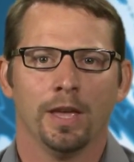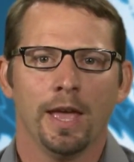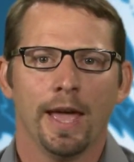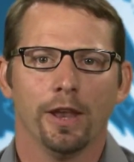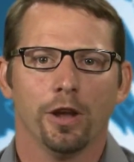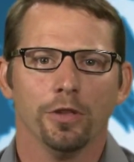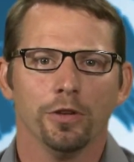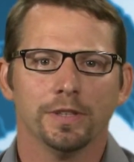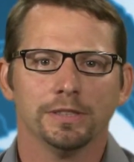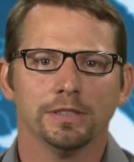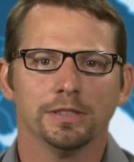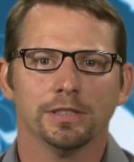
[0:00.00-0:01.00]
And although
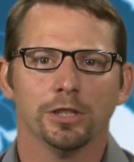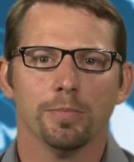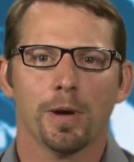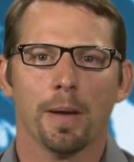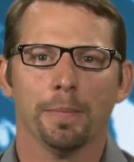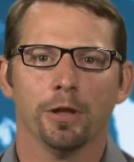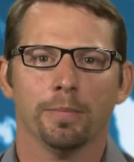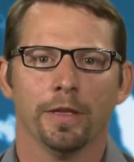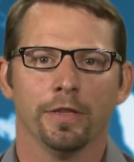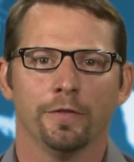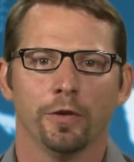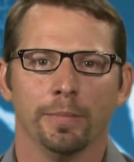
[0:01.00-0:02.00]
this is still a popular
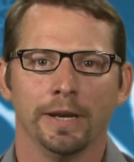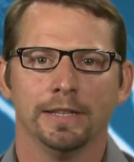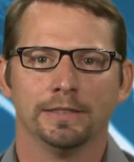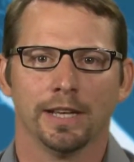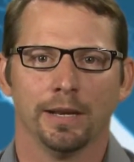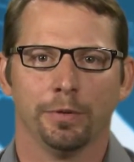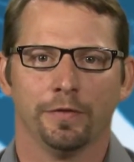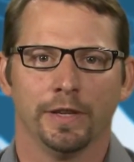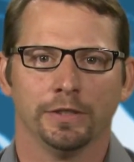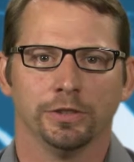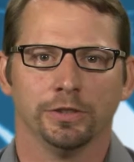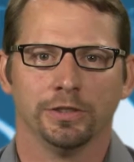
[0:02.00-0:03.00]
method for many design
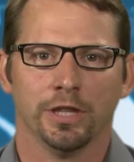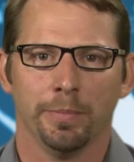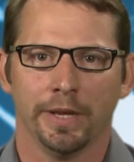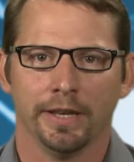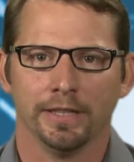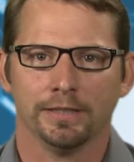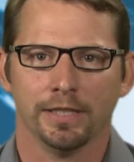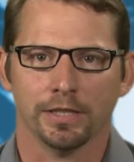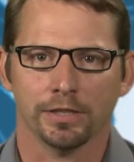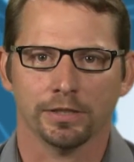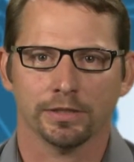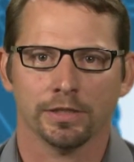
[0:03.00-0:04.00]
professionals in the beginning
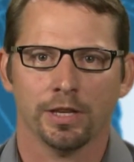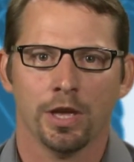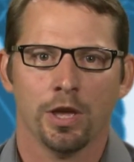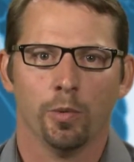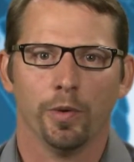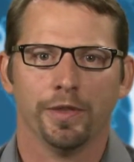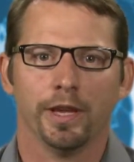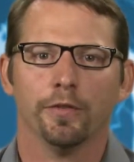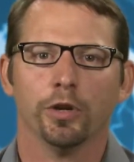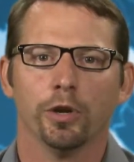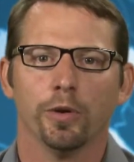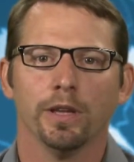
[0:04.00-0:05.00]
stages, with the
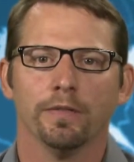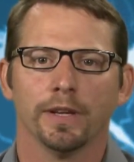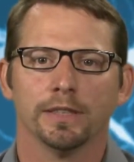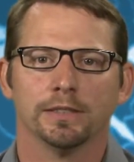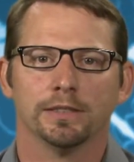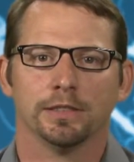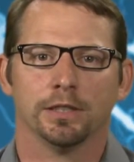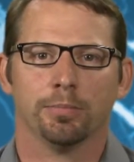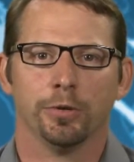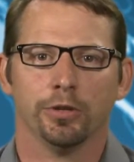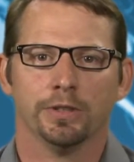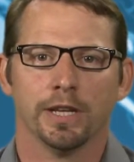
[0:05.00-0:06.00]
ever-growing advances in
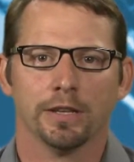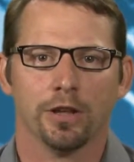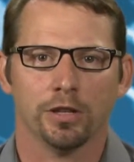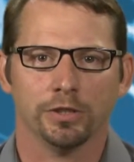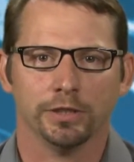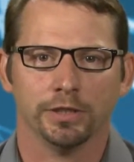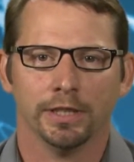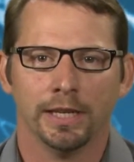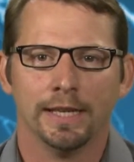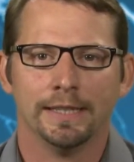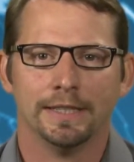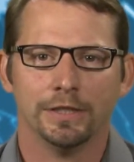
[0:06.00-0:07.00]
computer technology,
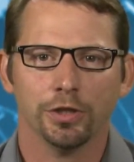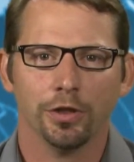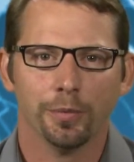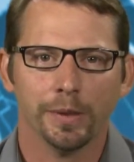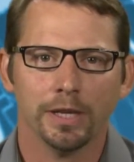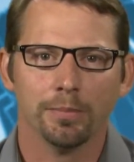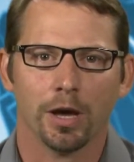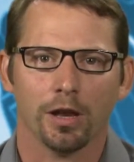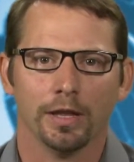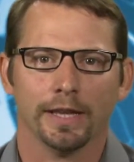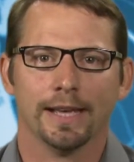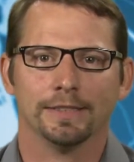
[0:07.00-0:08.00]
digital 3D
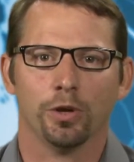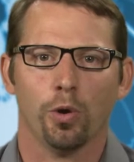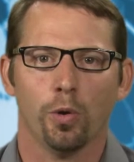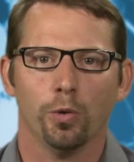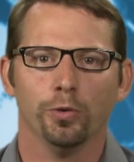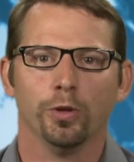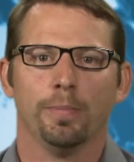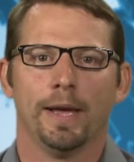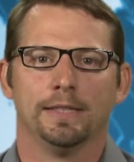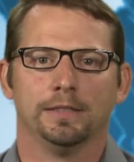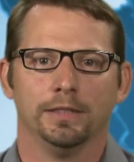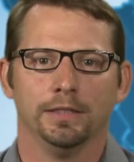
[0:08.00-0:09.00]
modeling has a whole new
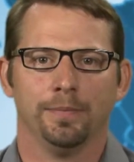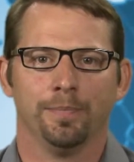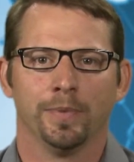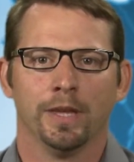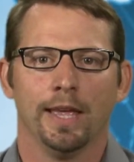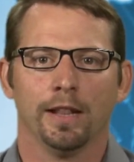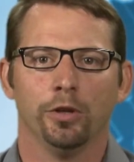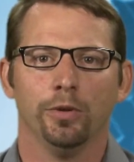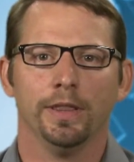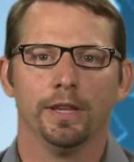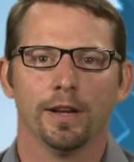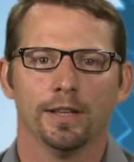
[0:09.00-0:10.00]
capacity,
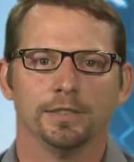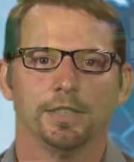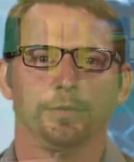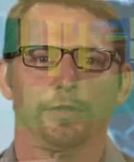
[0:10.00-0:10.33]
including the concept of